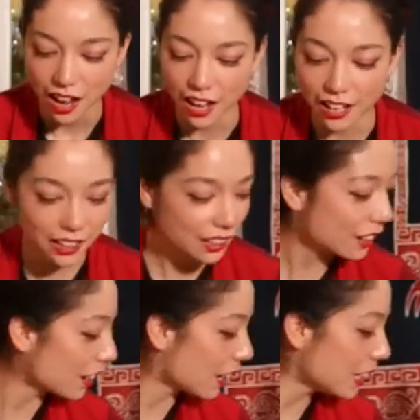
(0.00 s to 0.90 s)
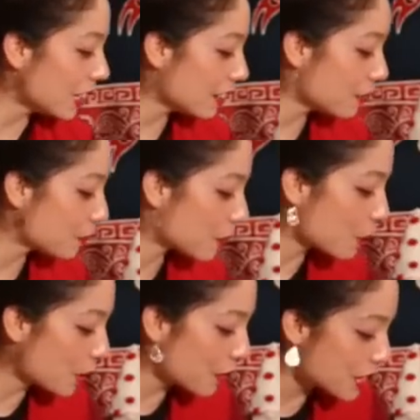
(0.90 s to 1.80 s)
I need to,
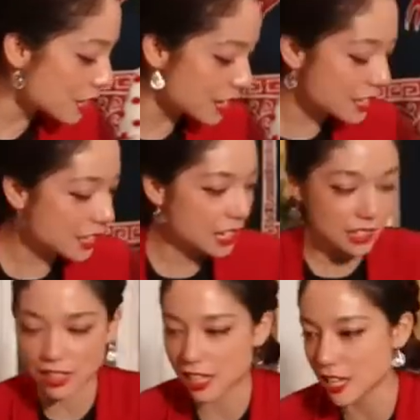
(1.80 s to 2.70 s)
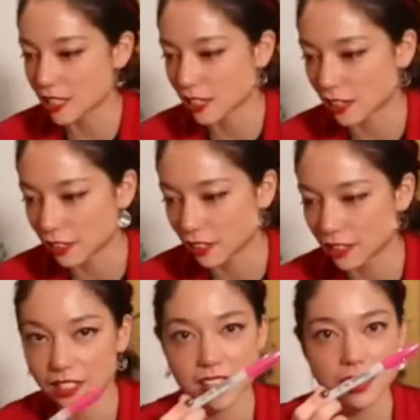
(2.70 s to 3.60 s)
what if I sign in like this
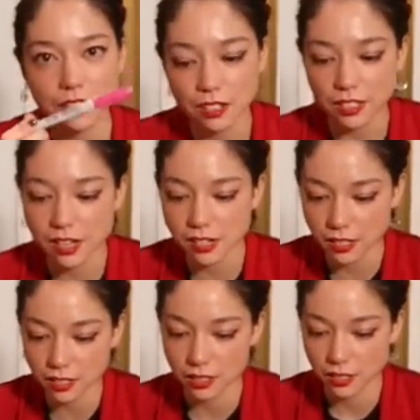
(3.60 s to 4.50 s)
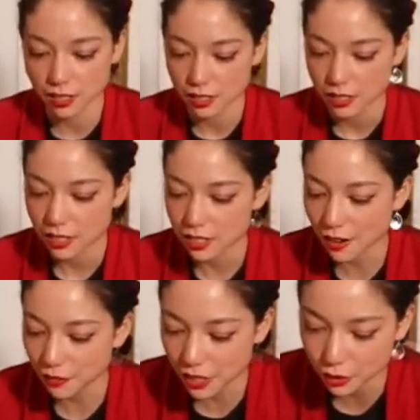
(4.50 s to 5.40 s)
color? Is this a good color? It's
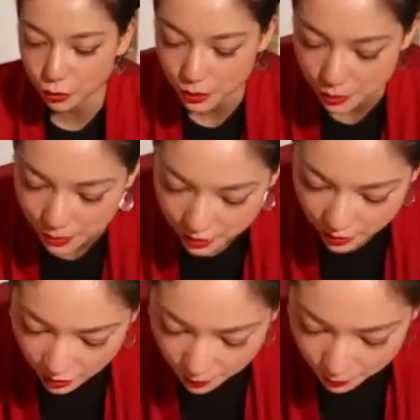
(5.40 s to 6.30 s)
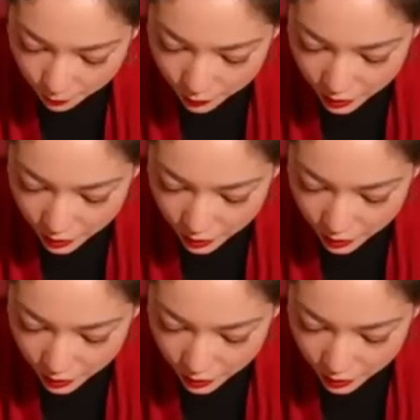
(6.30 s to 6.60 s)
not very Christmassy.